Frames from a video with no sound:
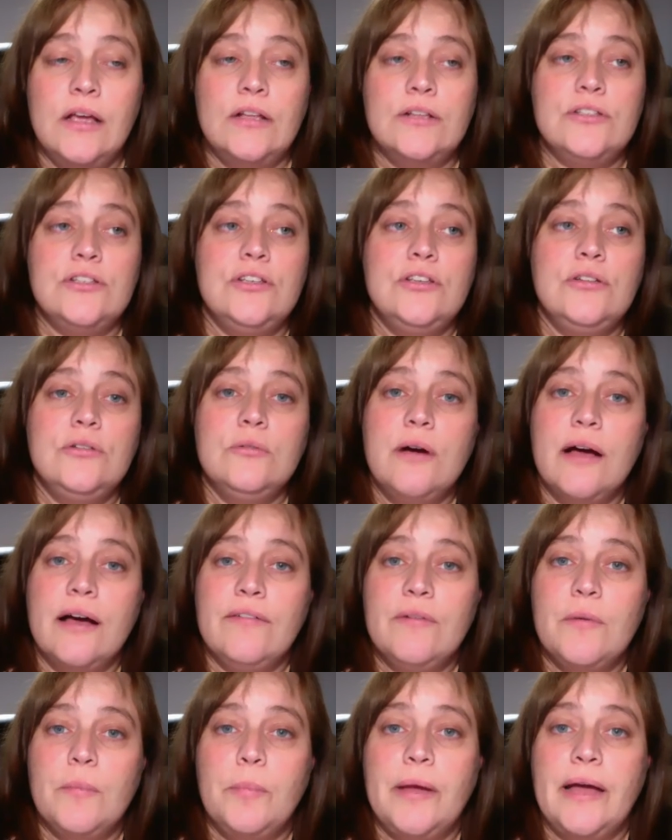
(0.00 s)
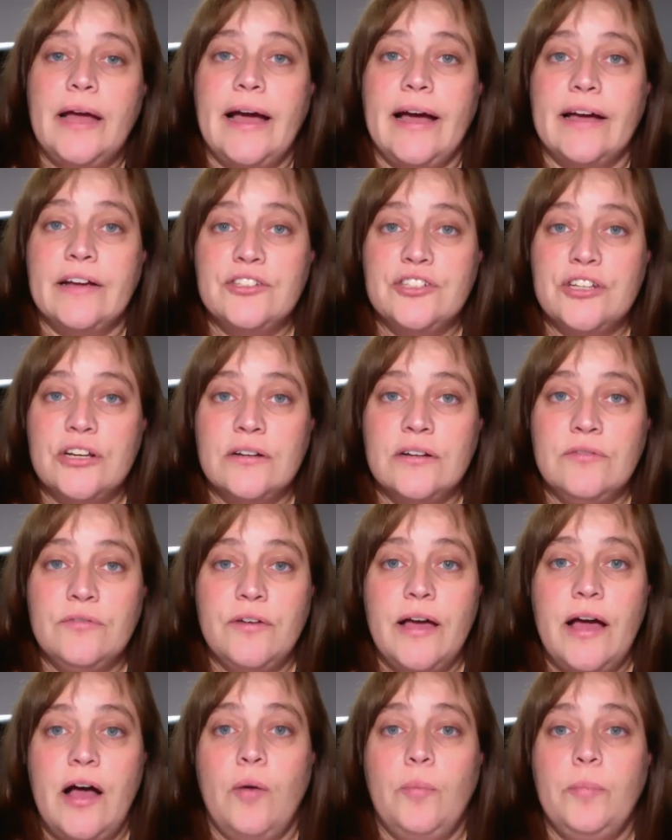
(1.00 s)
Do you have a passion for
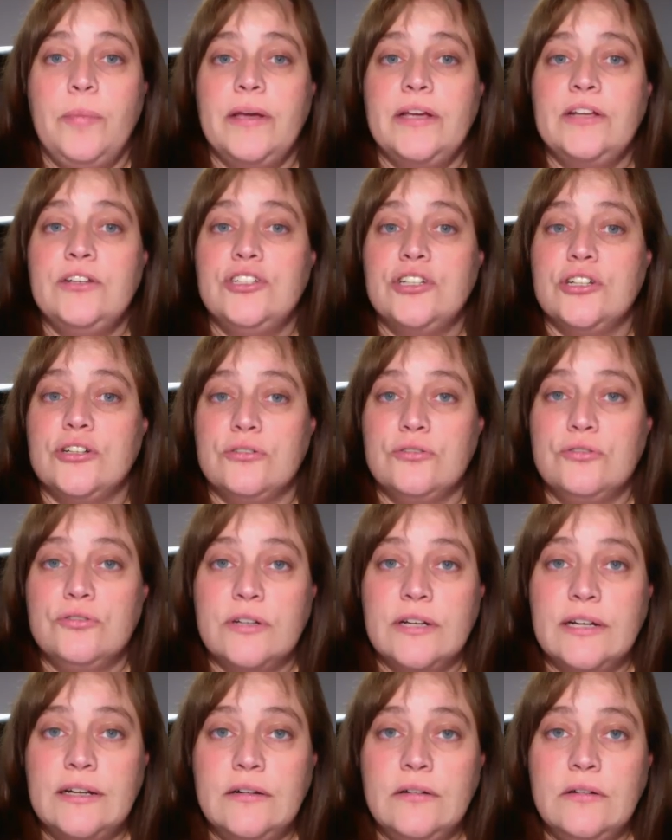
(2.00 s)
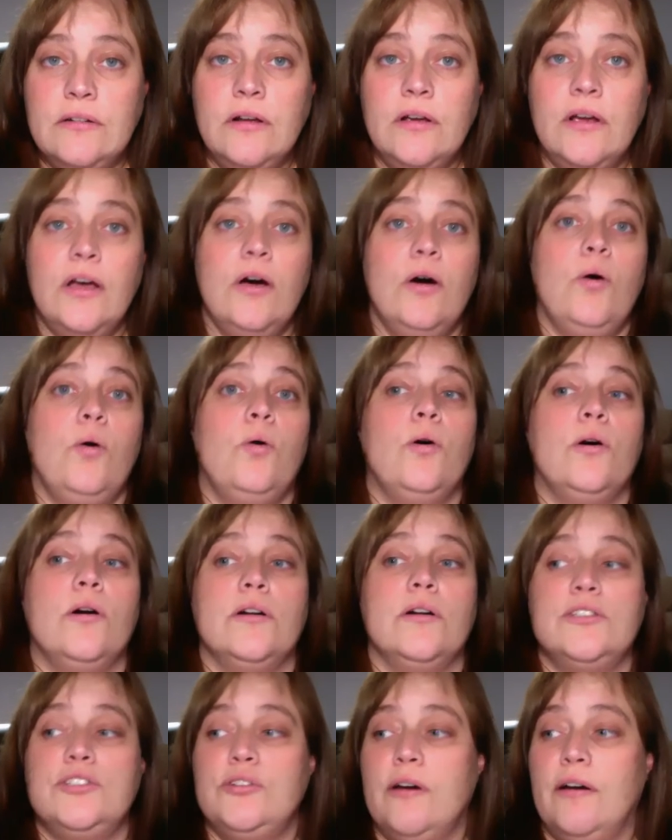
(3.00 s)
helping children?
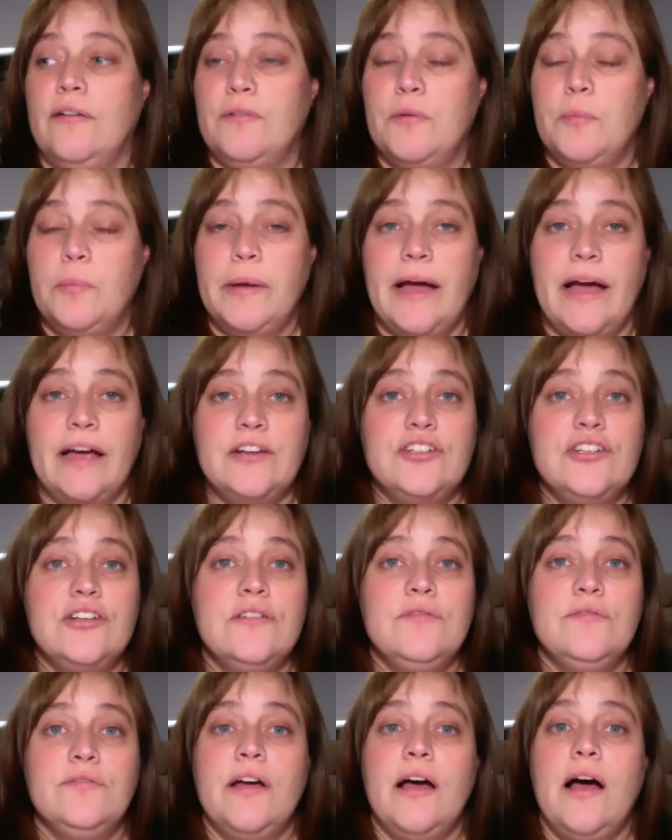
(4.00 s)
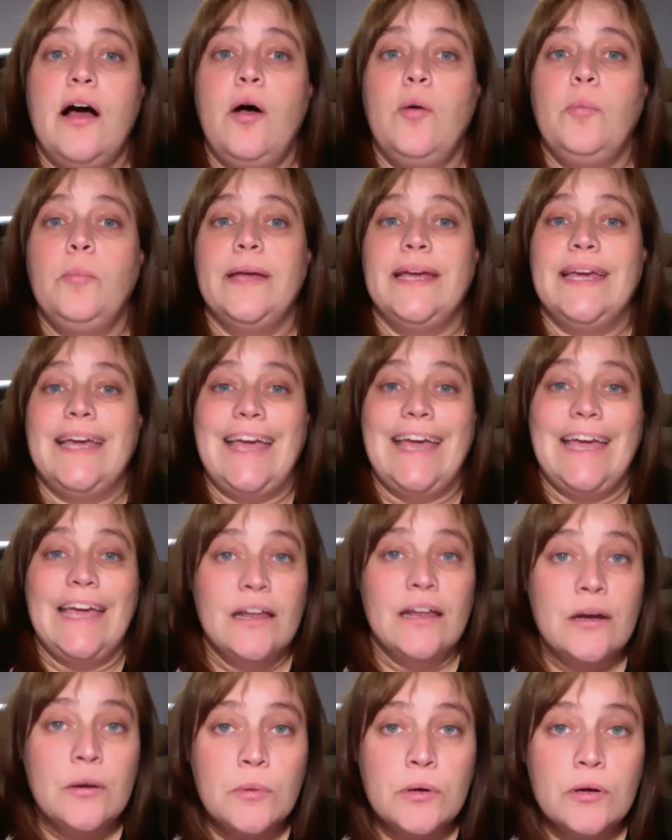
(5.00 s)
Or do you have a passion for helping
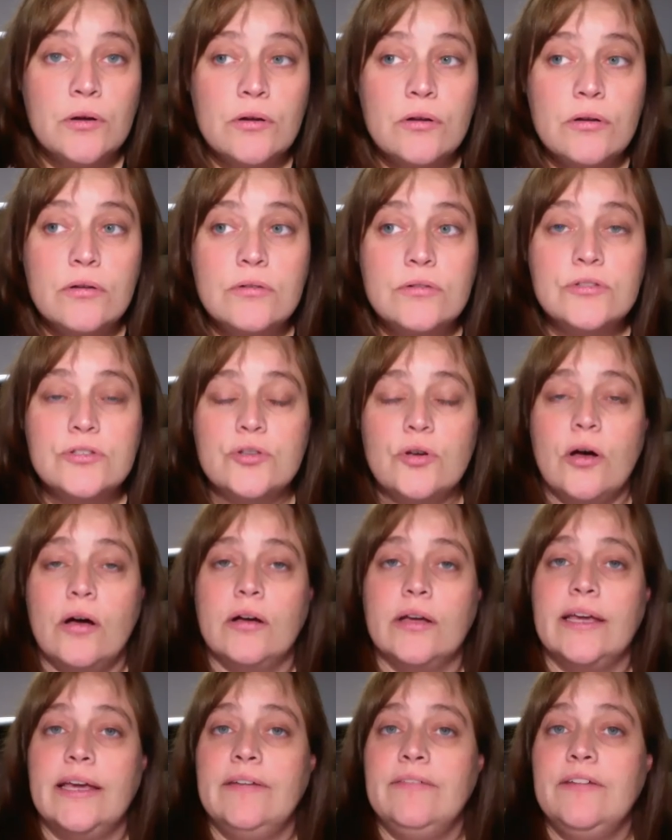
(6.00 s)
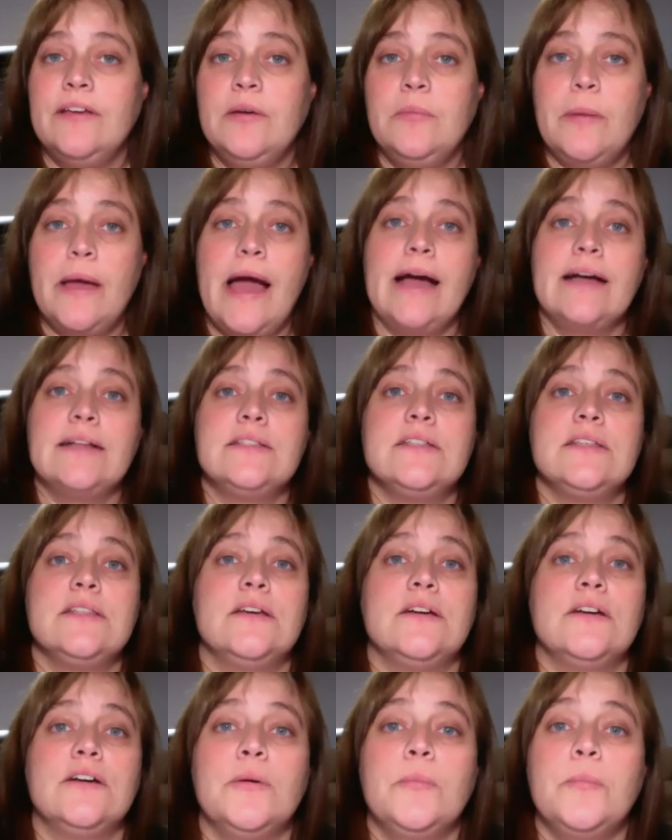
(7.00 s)
animals or giving back to
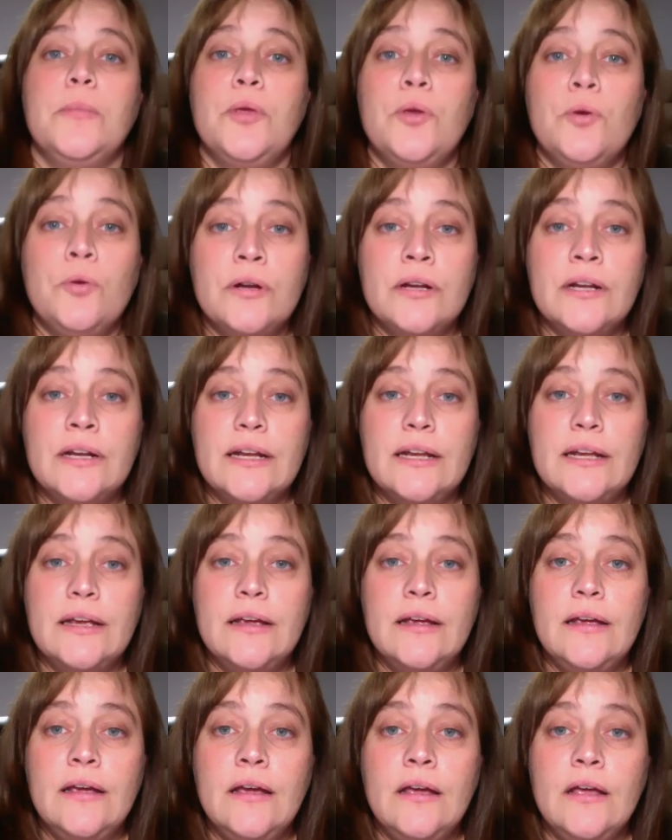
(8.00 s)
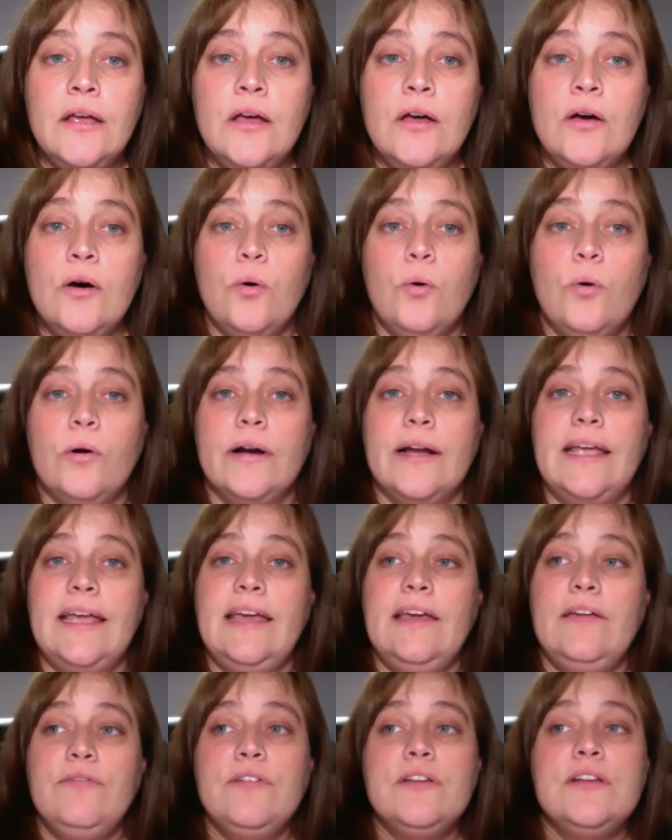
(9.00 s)
the community or
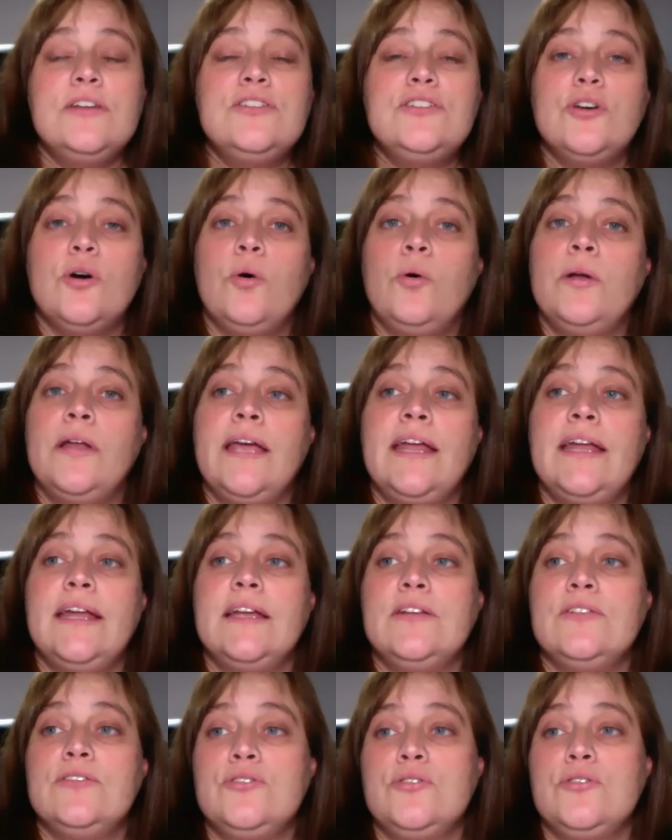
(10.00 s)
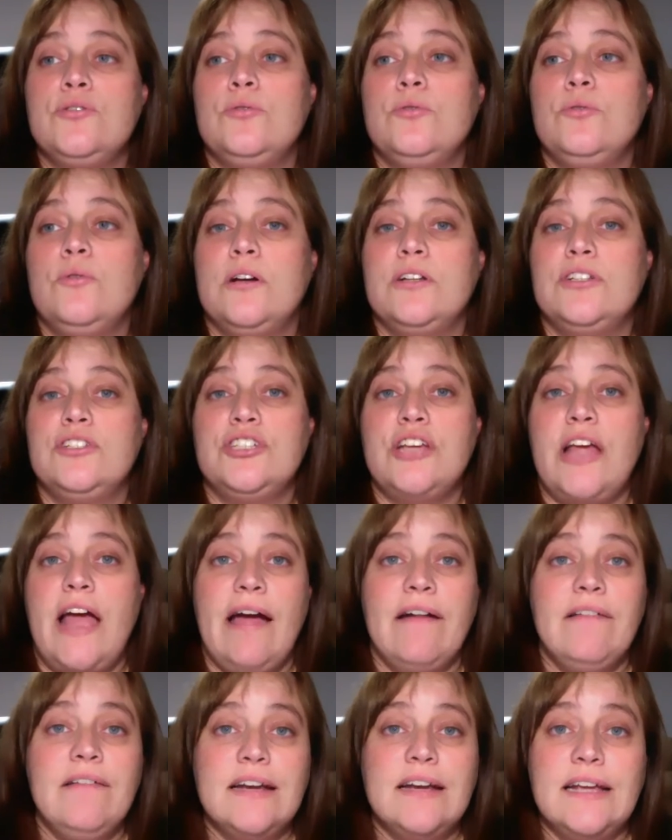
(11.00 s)
even donating to a
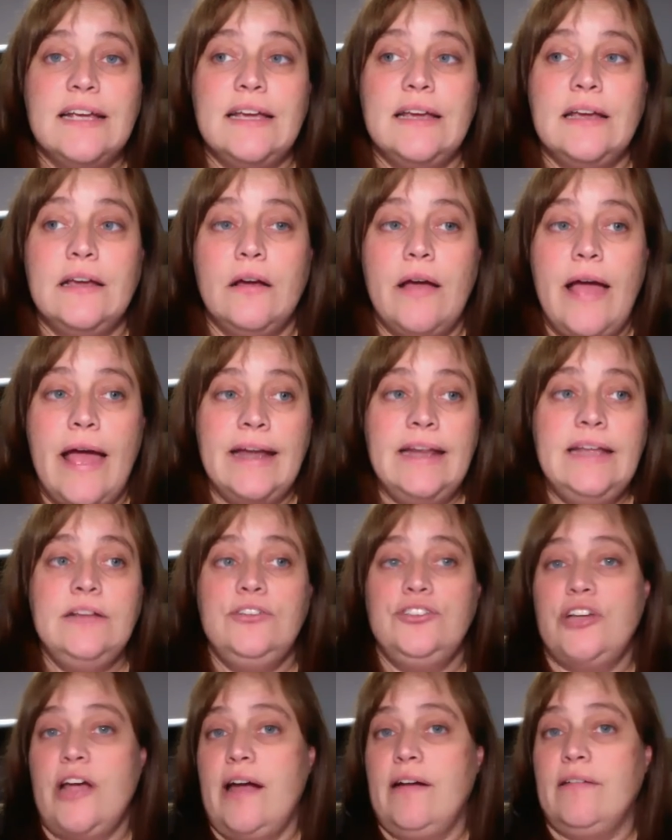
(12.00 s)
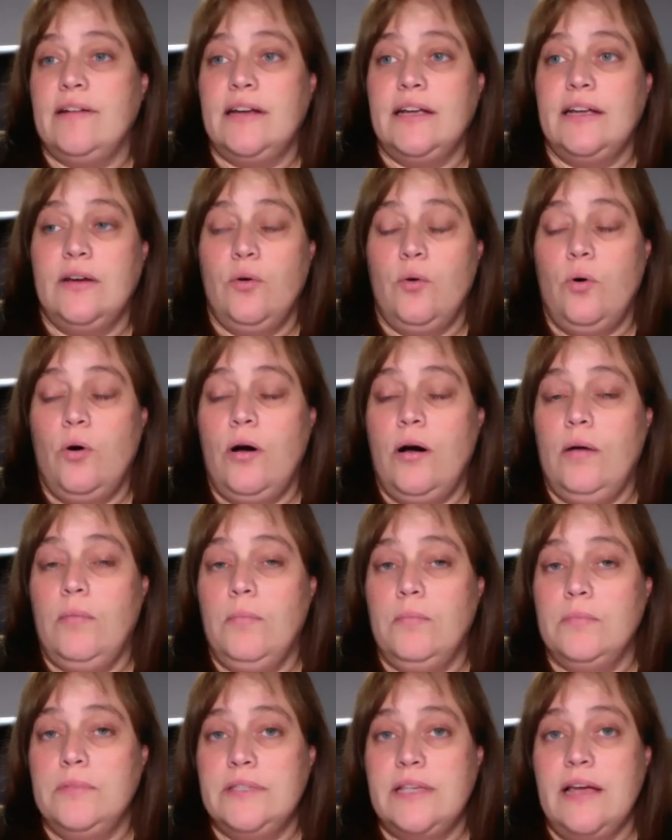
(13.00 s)
charity, any charity
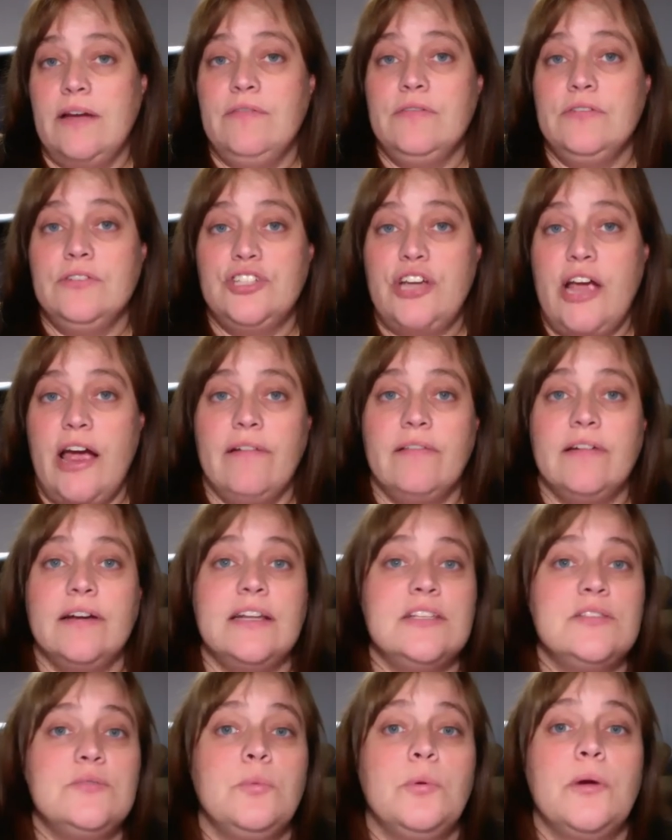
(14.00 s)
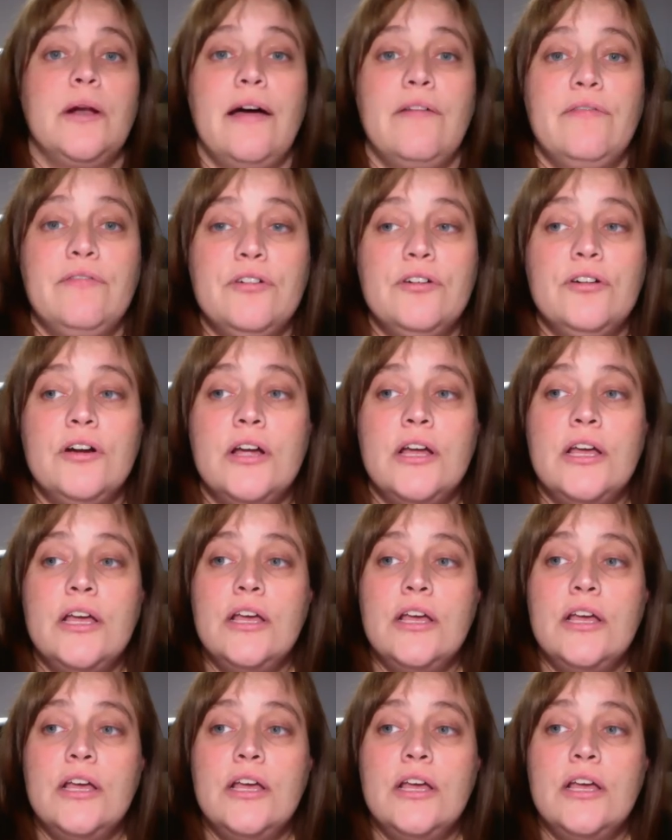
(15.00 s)
or several charities, whatever